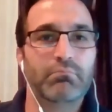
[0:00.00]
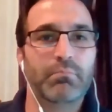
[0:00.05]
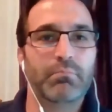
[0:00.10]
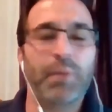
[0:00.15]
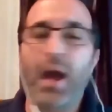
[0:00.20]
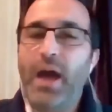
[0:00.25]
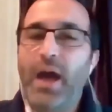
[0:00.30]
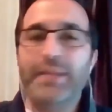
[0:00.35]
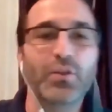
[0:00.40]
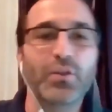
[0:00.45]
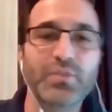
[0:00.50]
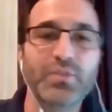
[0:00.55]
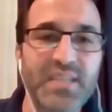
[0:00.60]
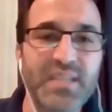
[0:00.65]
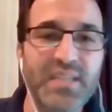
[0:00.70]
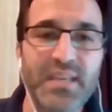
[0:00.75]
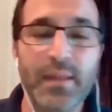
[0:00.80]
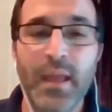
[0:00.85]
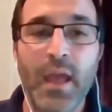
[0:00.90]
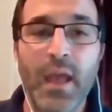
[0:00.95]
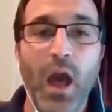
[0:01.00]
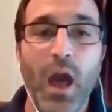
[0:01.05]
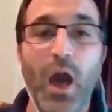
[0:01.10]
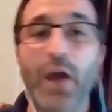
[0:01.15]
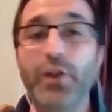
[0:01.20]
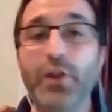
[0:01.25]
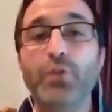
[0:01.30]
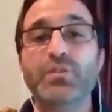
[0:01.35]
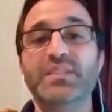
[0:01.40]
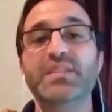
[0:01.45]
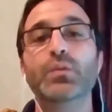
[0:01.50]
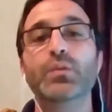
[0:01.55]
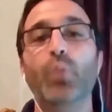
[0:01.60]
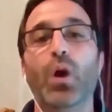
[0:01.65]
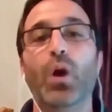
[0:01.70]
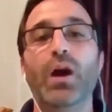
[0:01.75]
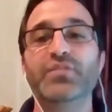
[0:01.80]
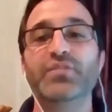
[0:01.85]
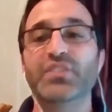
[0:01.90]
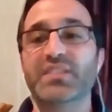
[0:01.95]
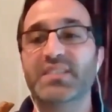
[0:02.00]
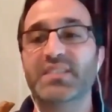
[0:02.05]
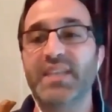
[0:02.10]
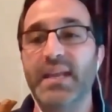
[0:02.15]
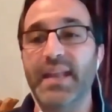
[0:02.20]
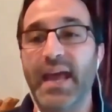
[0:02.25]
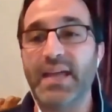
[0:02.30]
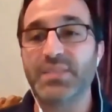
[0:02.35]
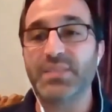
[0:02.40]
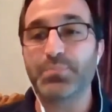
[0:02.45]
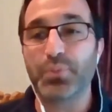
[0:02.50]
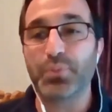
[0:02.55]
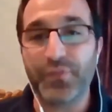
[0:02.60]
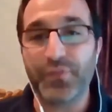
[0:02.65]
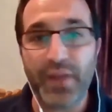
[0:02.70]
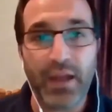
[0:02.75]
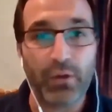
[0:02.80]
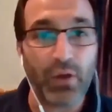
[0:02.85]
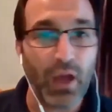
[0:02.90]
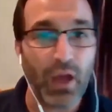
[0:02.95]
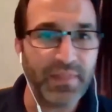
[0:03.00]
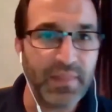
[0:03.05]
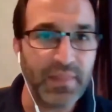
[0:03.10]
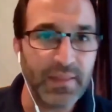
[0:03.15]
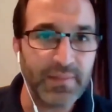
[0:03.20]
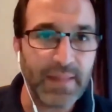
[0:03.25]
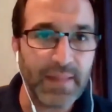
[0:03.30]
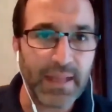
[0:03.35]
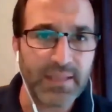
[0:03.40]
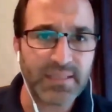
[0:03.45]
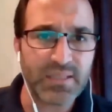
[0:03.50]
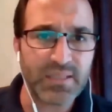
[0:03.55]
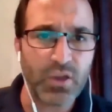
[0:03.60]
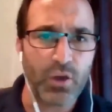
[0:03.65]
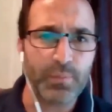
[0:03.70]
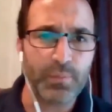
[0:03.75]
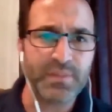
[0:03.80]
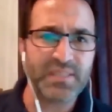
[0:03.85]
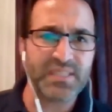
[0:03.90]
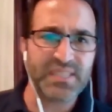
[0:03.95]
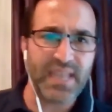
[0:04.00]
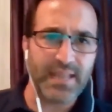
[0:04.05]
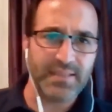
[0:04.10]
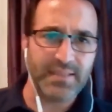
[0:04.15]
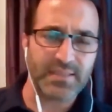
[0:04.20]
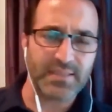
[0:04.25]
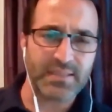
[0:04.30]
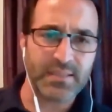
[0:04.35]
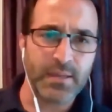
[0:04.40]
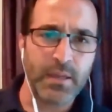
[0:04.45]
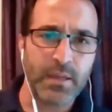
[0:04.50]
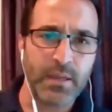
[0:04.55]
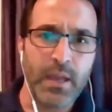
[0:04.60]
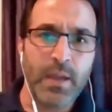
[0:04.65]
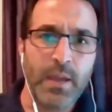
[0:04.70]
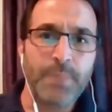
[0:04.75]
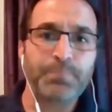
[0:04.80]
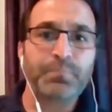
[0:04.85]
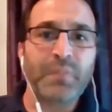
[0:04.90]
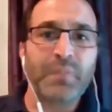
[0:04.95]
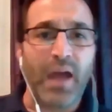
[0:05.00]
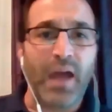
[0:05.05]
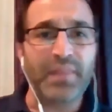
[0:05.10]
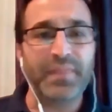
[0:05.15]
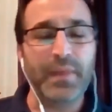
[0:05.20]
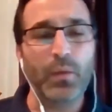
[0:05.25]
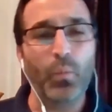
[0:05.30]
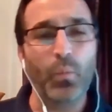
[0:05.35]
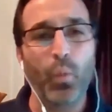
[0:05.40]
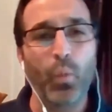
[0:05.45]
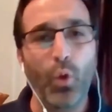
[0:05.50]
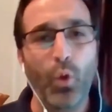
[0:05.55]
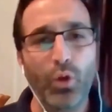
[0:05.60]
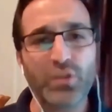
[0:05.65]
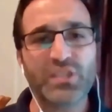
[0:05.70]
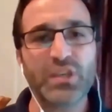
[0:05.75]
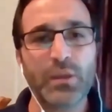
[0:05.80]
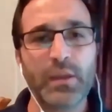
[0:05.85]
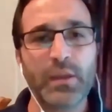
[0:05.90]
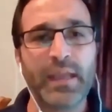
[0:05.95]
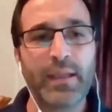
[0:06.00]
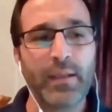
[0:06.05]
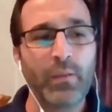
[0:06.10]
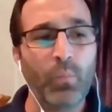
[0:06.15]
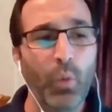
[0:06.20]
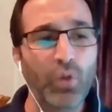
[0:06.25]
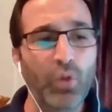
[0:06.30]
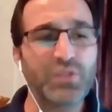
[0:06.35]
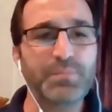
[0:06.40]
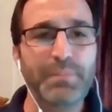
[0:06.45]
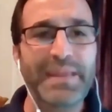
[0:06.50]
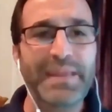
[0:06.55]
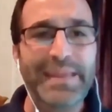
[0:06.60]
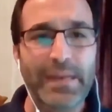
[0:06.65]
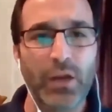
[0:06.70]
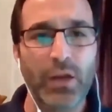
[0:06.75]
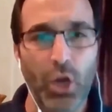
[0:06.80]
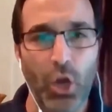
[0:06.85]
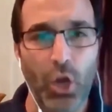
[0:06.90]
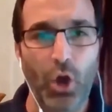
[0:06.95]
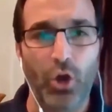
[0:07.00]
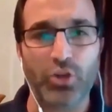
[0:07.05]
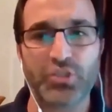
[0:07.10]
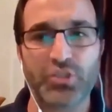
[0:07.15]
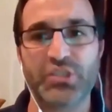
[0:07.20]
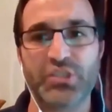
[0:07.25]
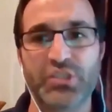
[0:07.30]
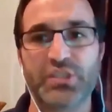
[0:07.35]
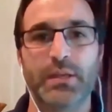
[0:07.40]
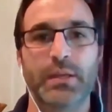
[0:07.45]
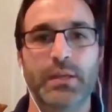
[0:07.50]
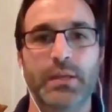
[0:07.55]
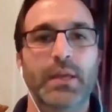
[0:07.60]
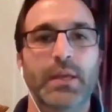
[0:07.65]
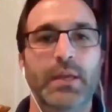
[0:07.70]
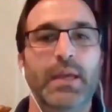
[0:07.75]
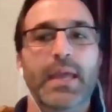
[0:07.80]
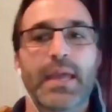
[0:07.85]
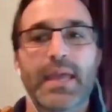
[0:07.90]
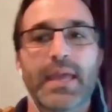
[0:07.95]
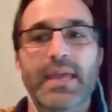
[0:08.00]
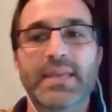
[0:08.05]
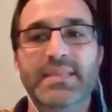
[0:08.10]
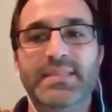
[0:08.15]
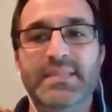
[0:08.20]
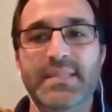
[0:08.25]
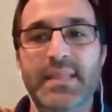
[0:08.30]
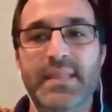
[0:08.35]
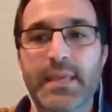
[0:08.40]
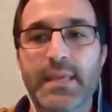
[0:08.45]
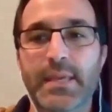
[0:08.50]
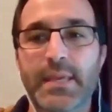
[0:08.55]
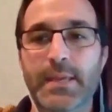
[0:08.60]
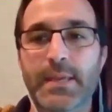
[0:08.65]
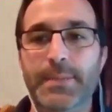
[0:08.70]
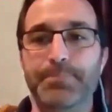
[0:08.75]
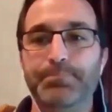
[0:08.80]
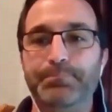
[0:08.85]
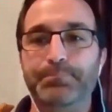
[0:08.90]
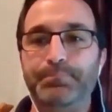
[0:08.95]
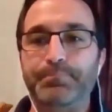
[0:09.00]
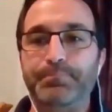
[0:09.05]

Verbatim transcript: but I don't see I don't see what I've just said as profound. I think that's common sense. I think what's what's being lost is the